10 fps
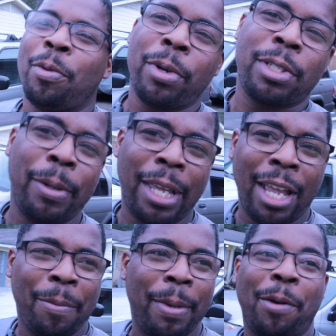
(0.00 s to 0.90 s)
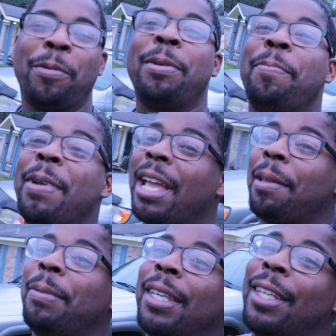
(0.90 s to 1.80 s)
What's up, gang, man? We
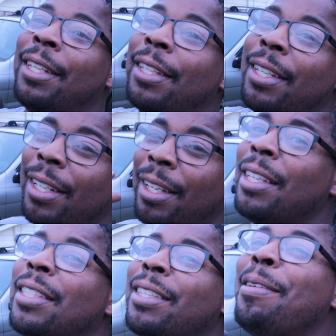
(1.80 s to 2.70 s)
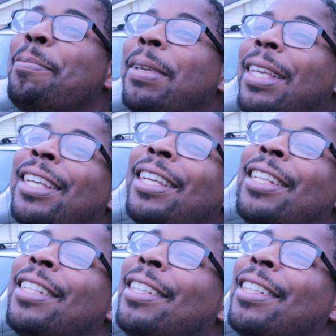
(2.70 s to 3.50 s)
back, man. It's been